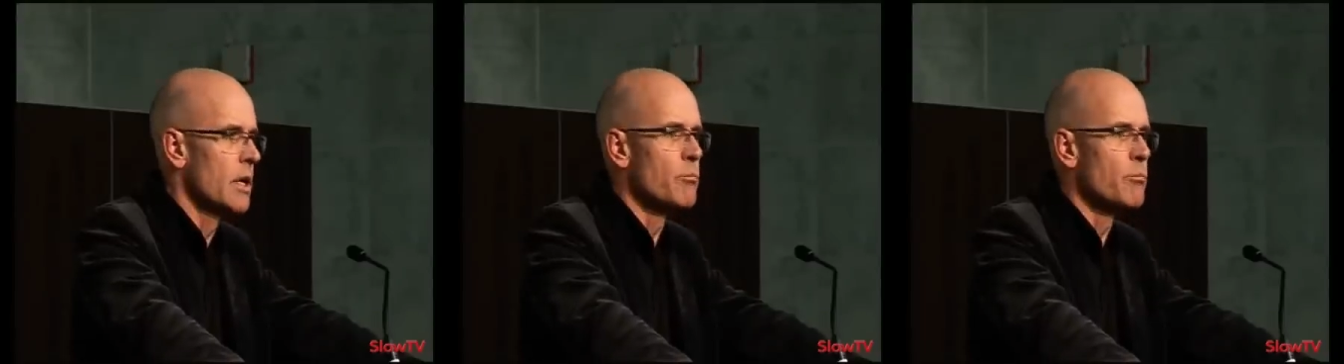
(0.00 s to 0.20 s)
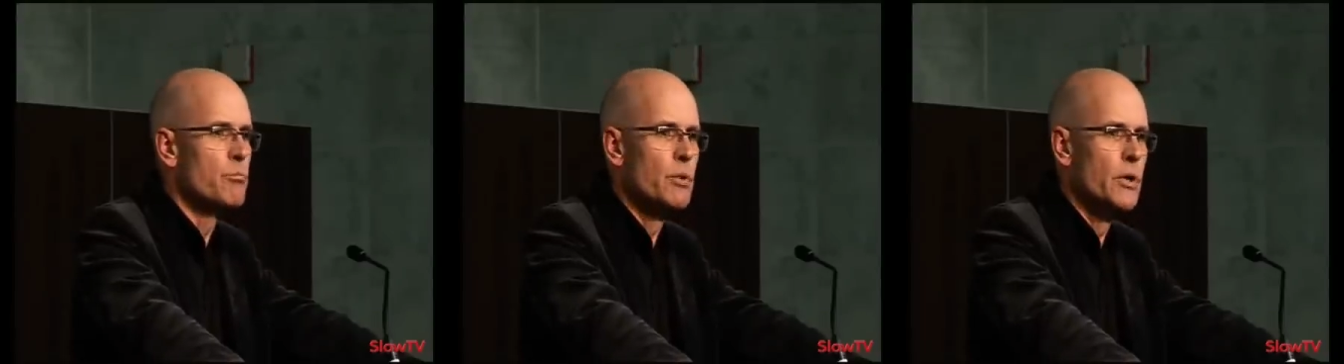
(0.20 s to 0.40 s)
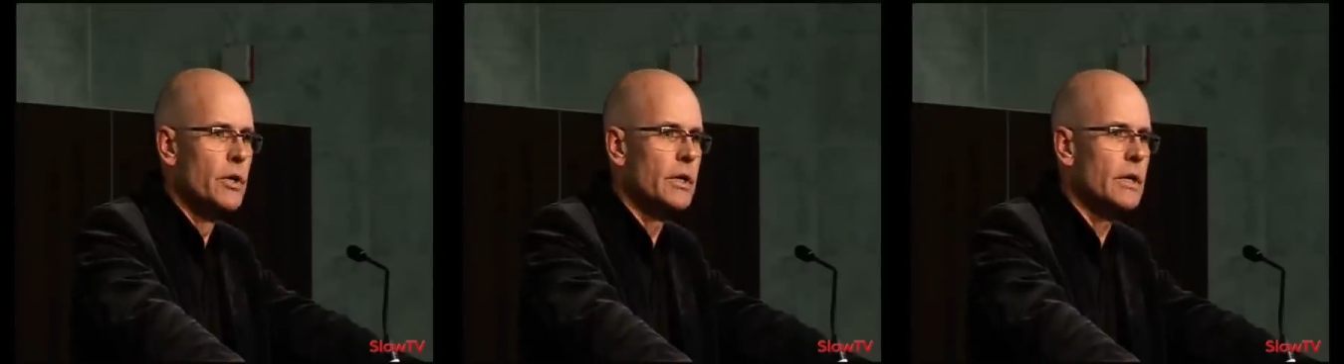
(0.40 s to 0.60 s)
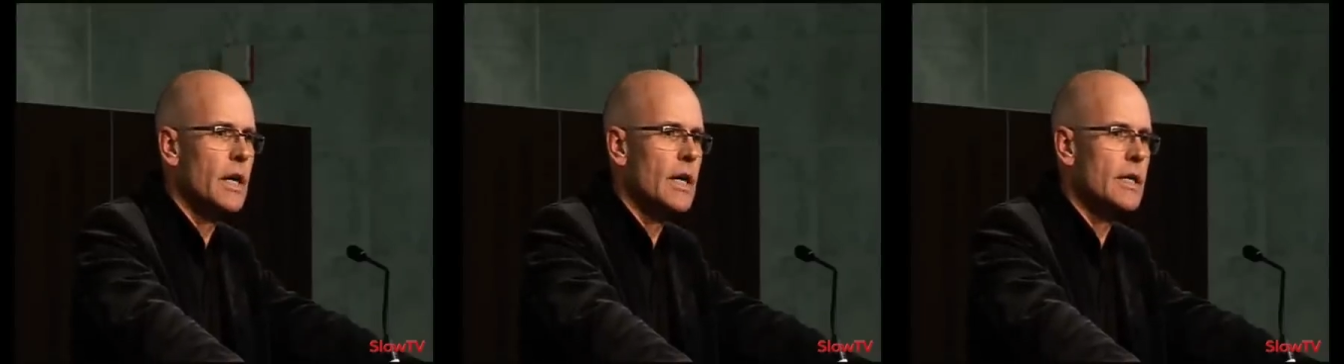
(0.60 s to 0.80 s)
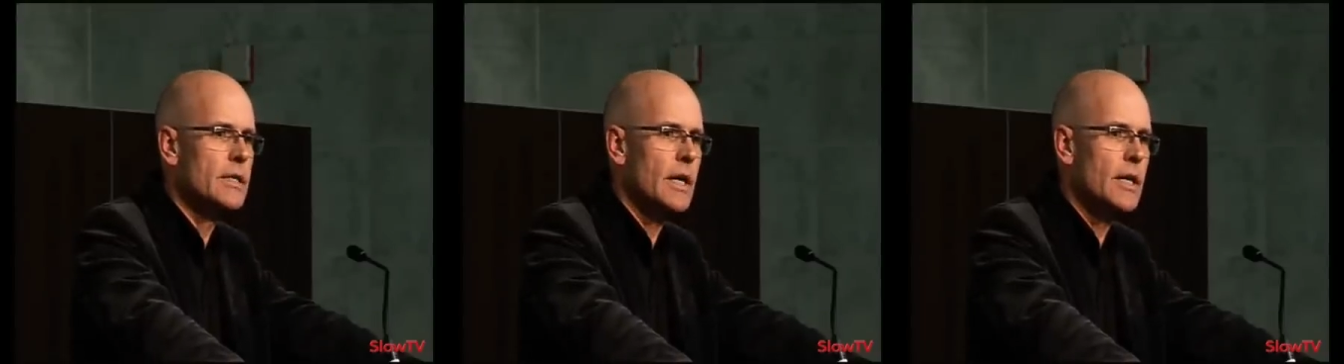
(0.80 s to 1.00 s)

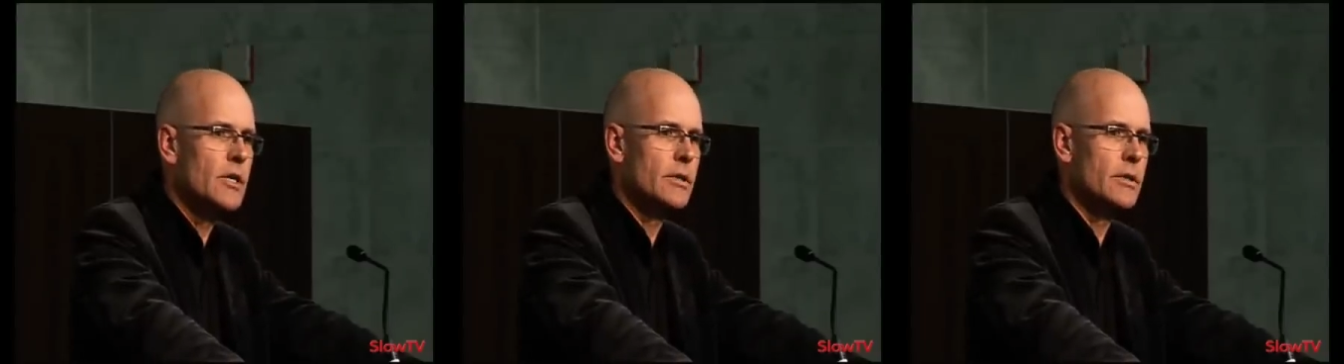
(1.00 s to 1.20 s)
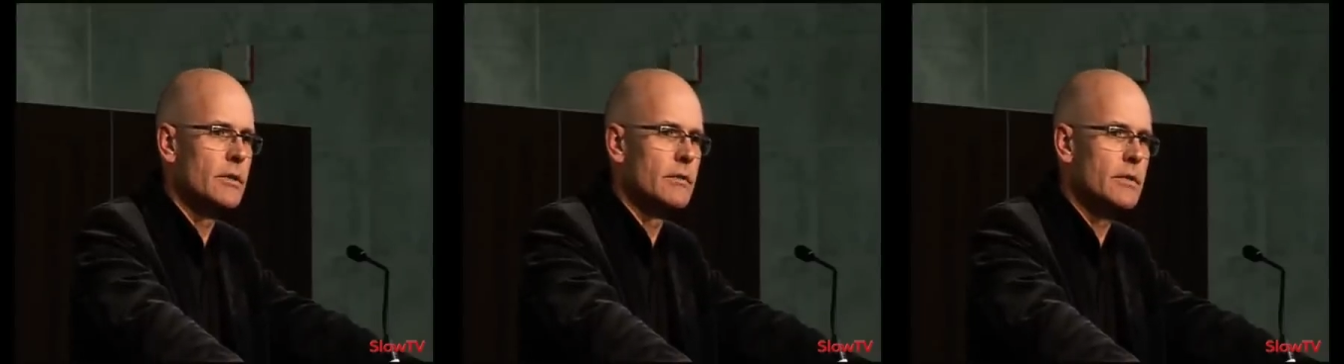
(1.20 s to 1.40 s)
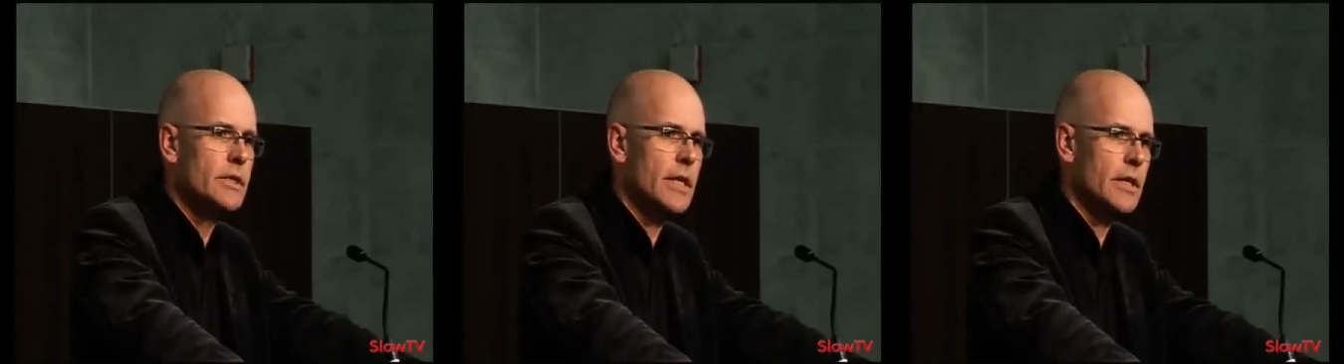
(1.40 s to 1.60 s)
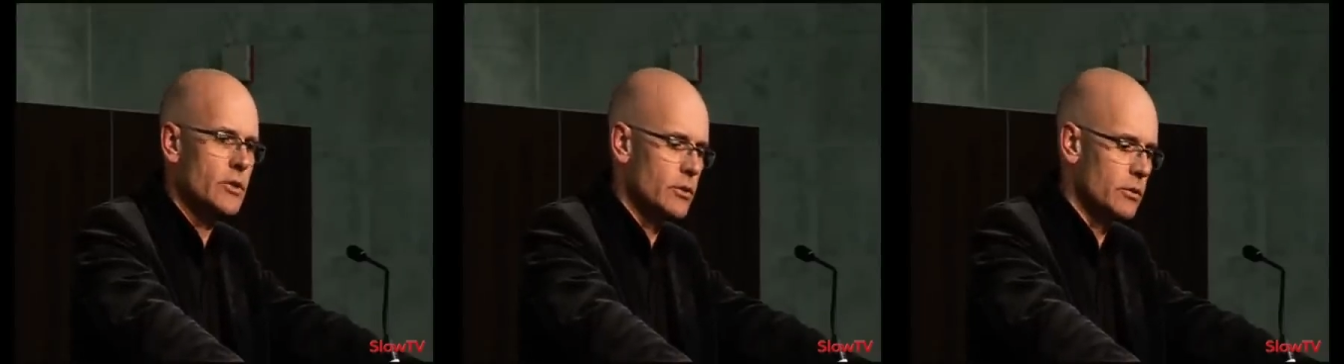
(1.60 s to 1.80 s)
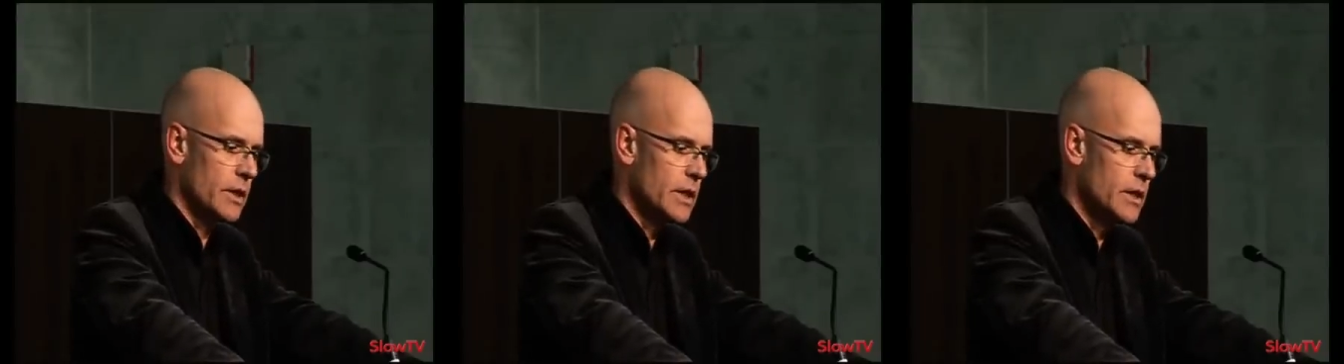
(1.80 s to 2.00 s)
brutalisation of
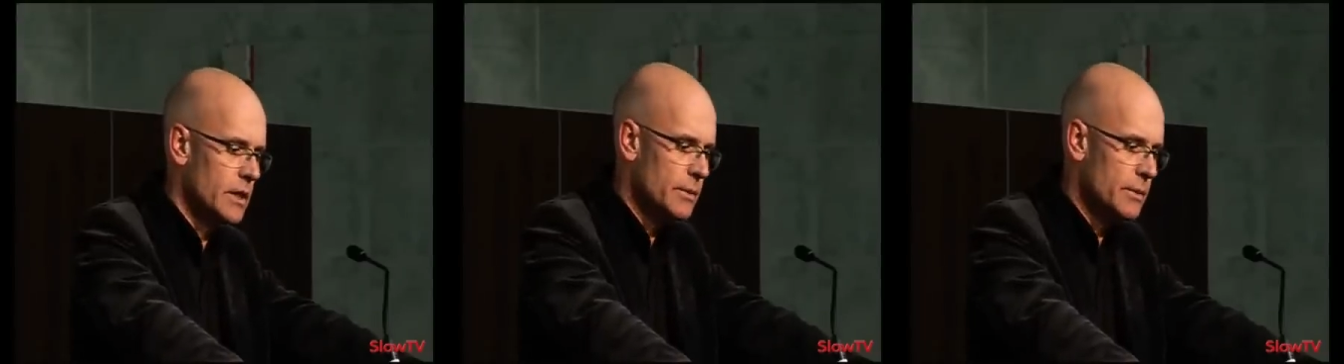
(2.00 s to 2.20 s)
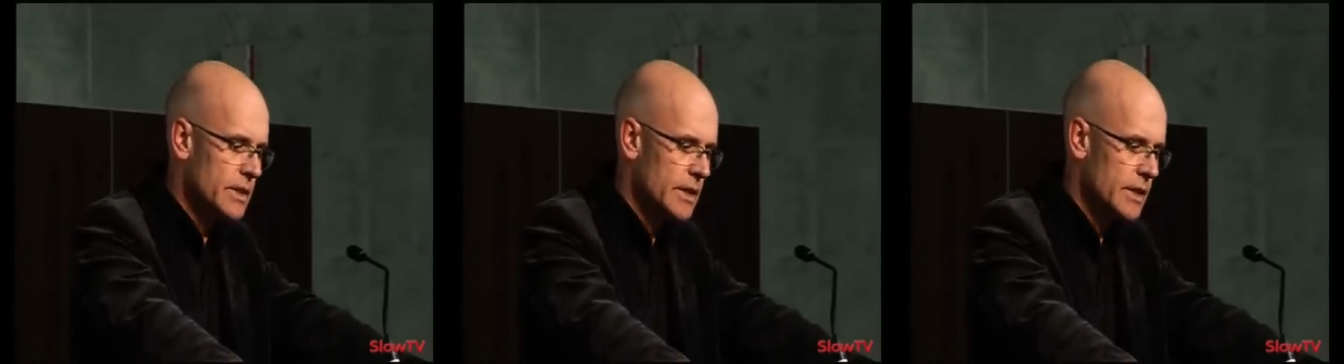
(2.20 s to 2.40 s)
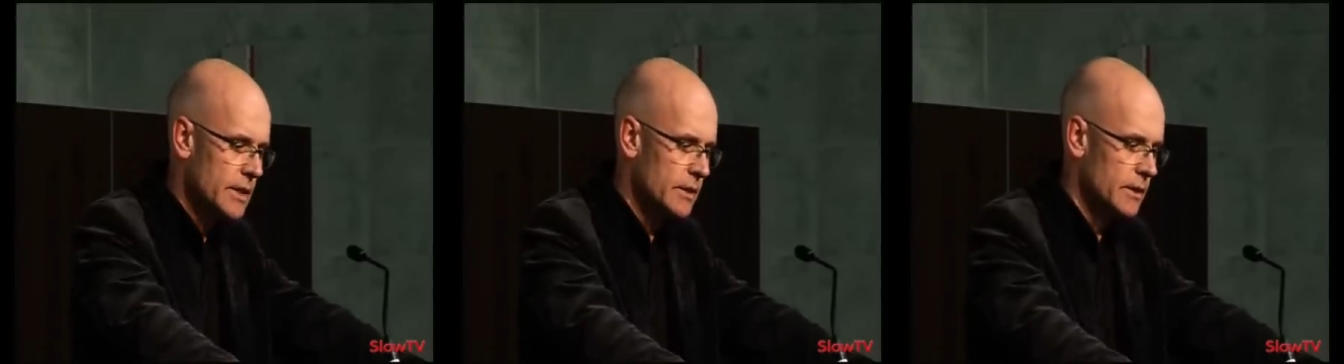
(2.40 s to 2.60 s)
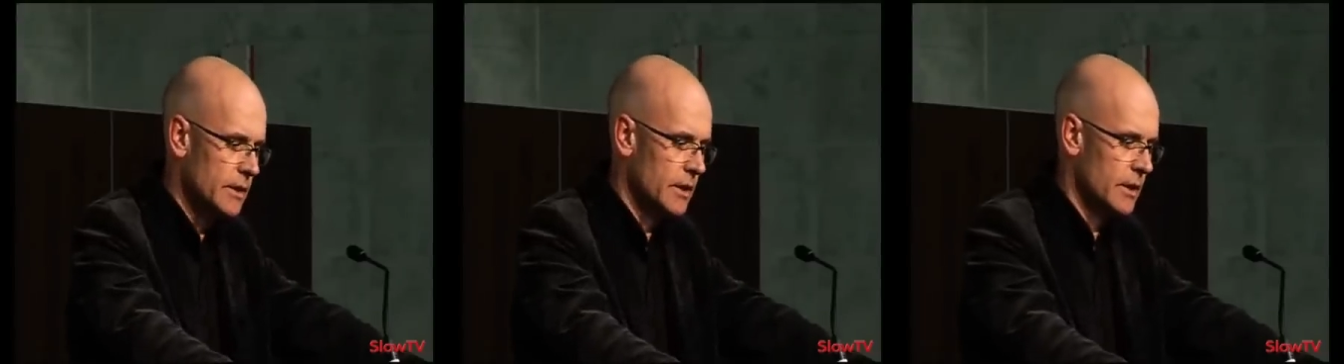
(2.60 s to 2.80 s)
sexual intimacy,